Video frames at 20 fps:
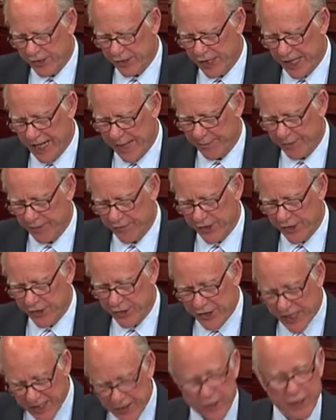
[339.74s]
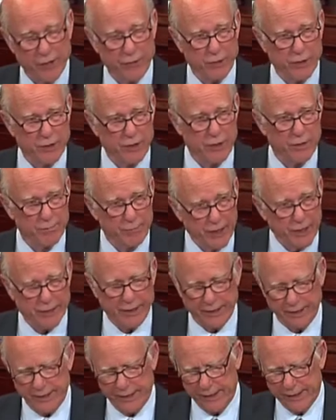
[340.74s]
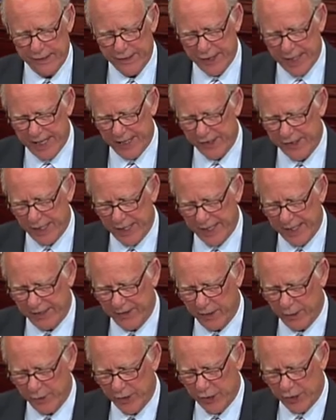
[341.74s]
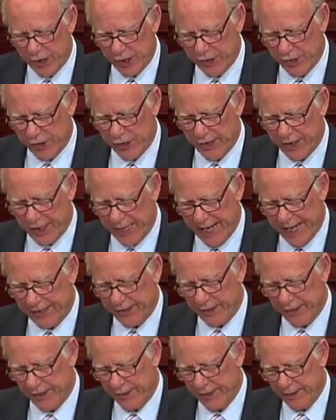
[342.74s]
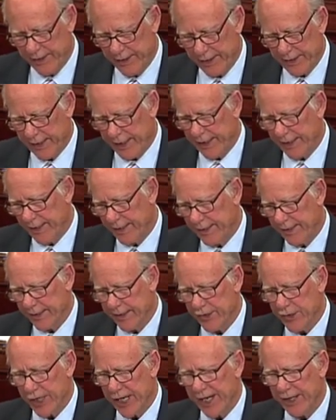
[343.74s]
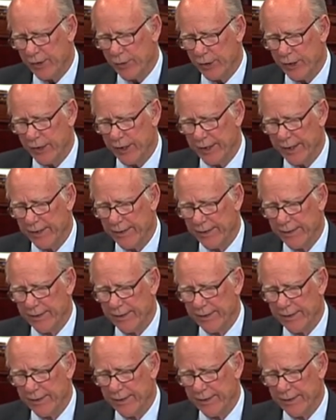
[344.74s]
top of the $600 billion tax hike that was just enacted in January.